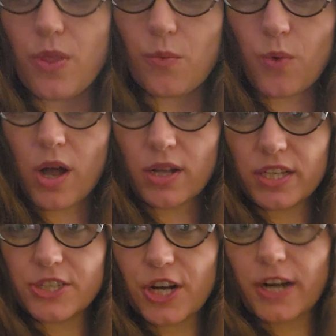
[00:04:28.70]
wrongly
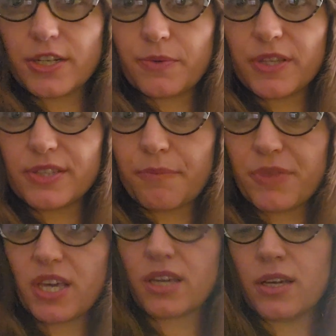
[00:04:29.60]
charged with
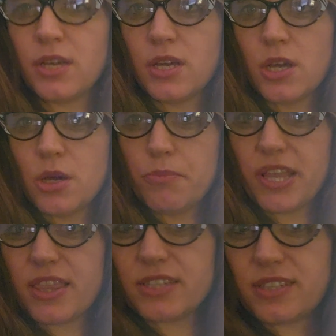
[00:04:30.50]
something.
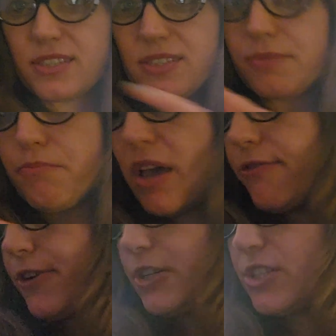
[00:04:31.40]
But this is my
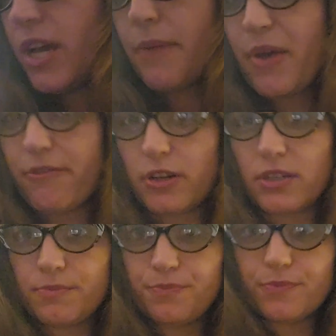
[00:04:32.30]
first time
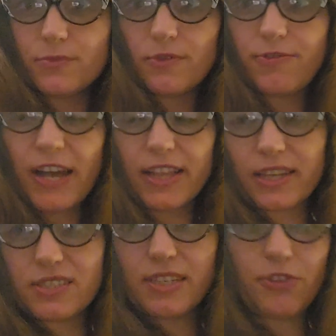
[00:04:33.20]
ever filing
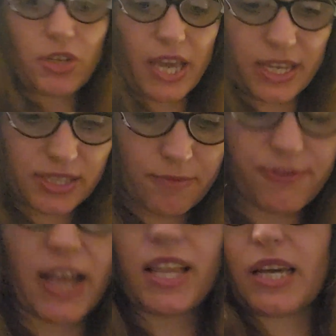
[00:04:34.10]
a civil case. I'm
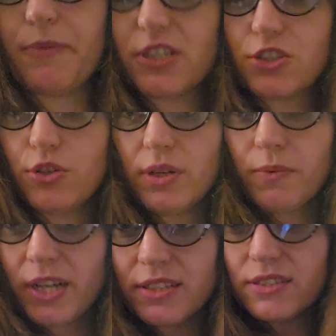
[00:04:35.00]
filing them 2 at
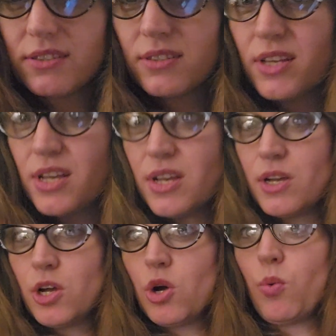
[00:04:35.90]
once.
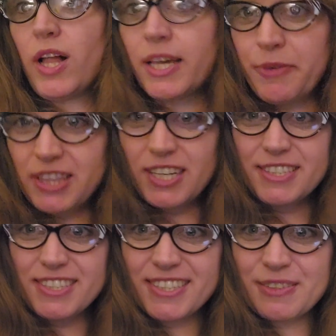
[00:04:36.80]
While I'm in
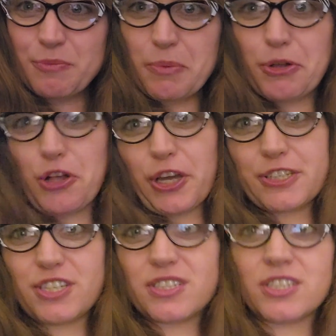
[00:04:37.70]
London, people are
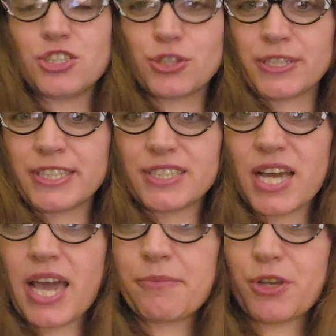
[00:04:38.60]
like, just enjoy your
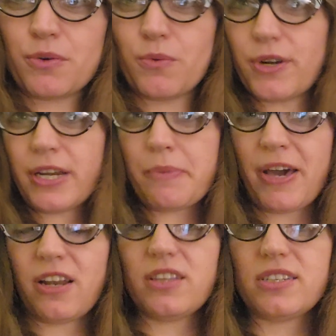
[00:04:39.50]
time. Don't worry
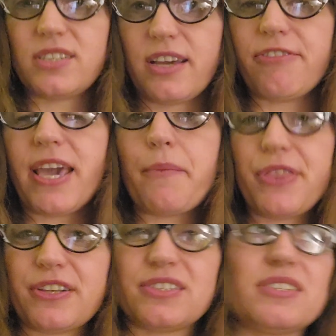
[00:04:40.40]
about all this stuff. Yeah,
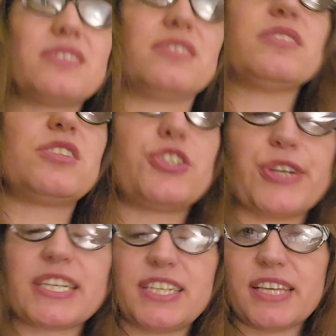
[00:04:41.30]
but there's
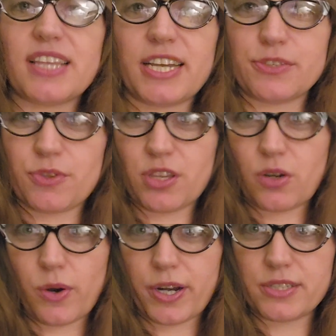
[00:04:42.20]
strict deadlines with the
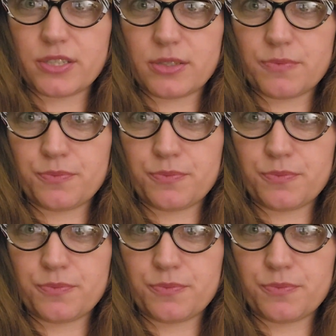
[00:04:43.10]
courts.